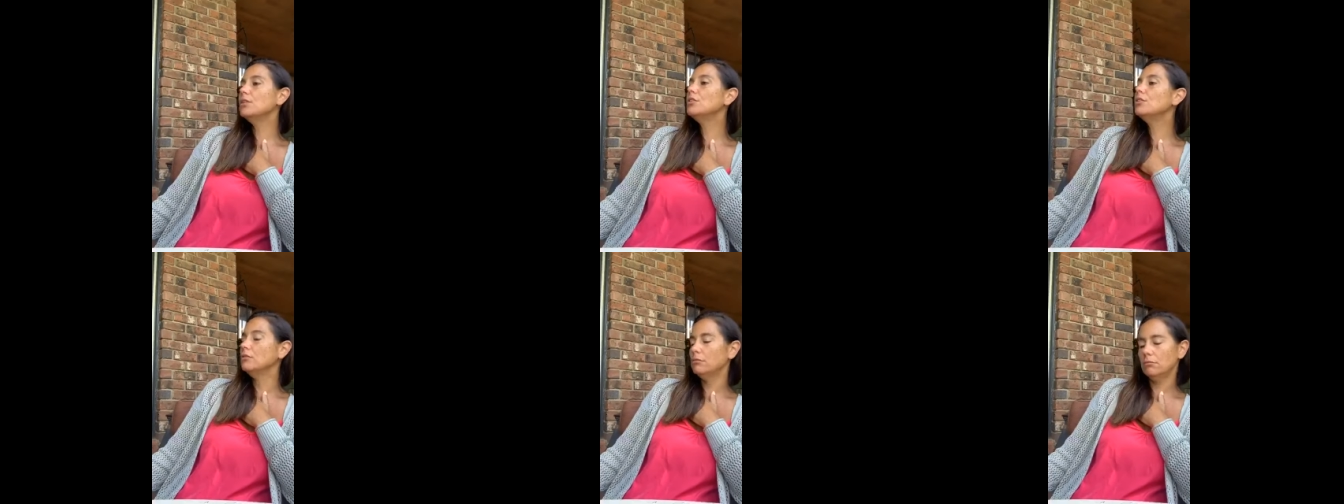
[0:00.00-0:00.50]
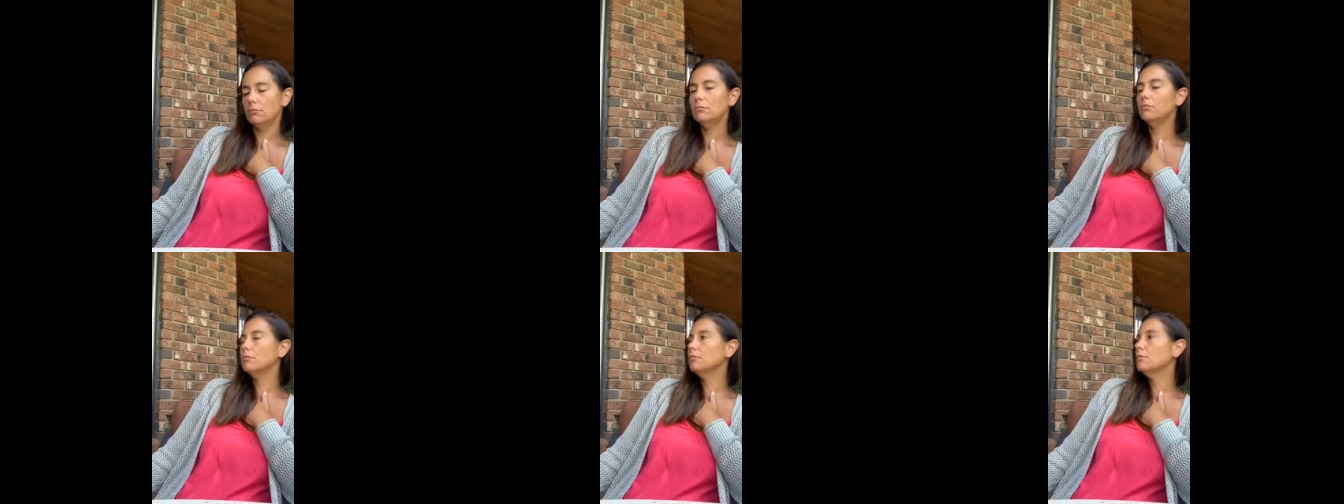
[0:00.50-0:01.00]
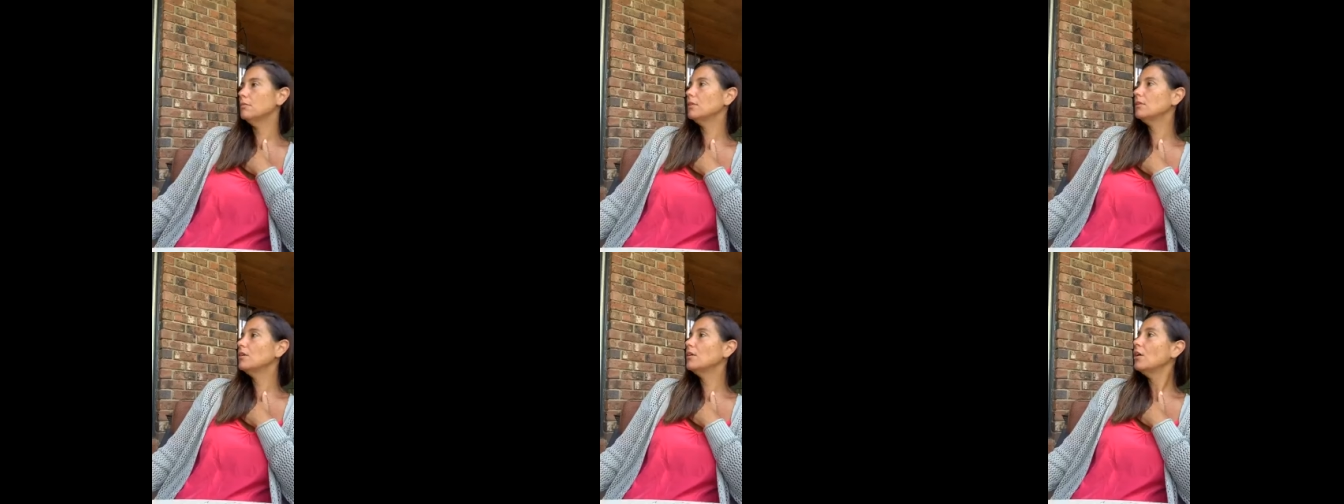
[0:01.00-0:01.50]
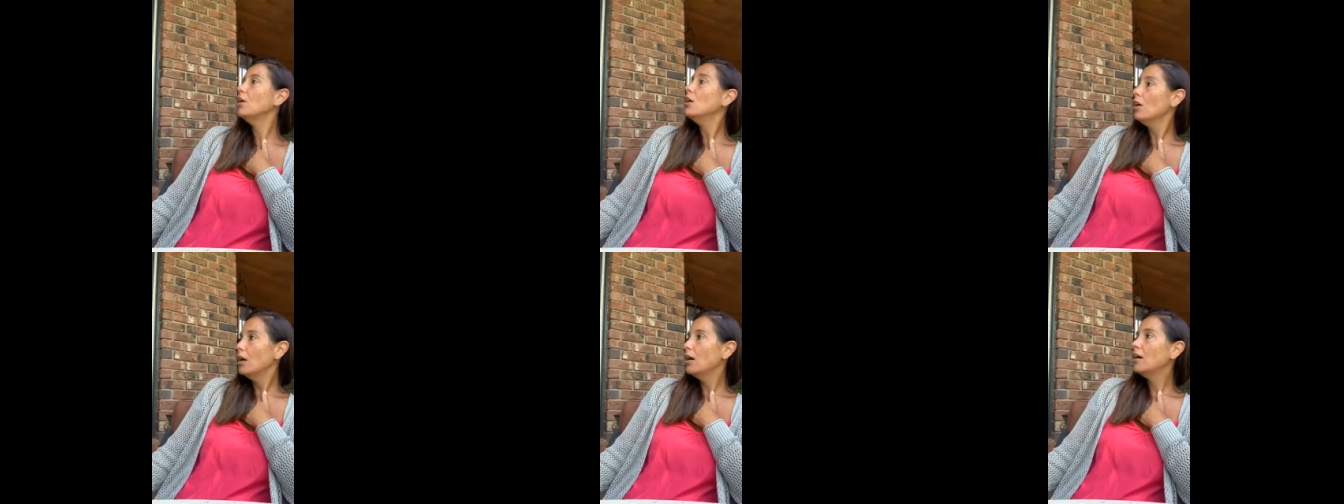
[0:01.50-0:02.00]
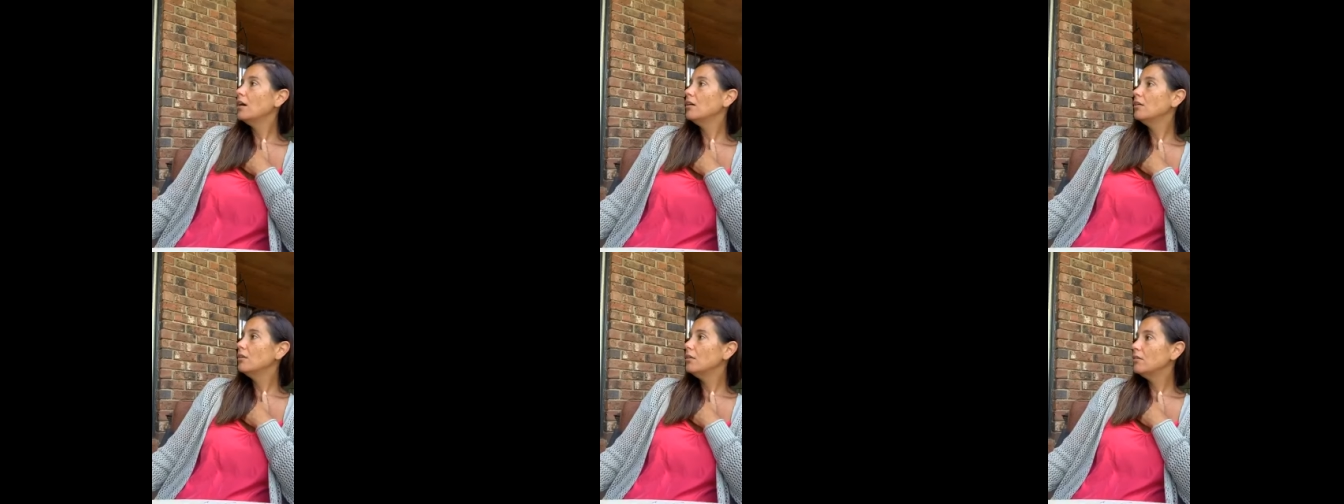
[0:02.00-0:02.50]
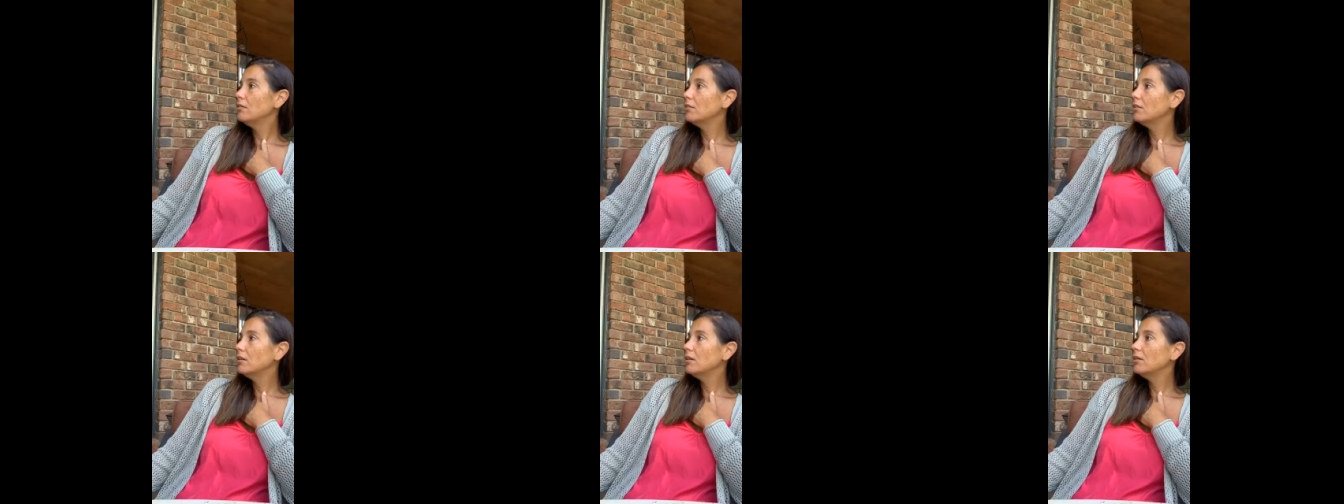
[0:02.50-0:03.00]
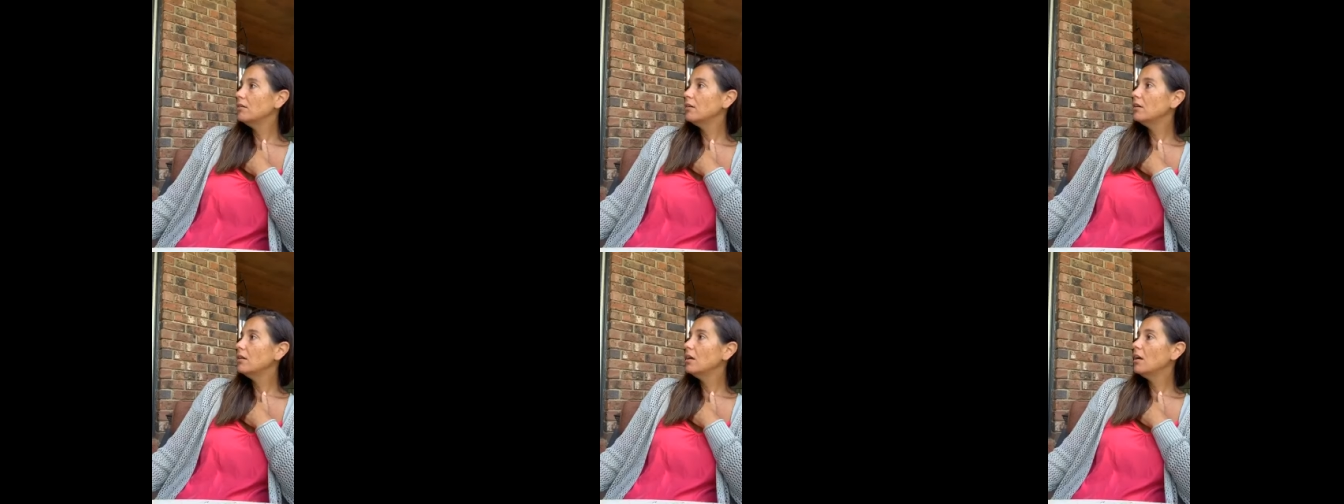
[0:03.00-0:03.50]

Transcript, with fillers: I like went like in the sky and I couldn't flip over,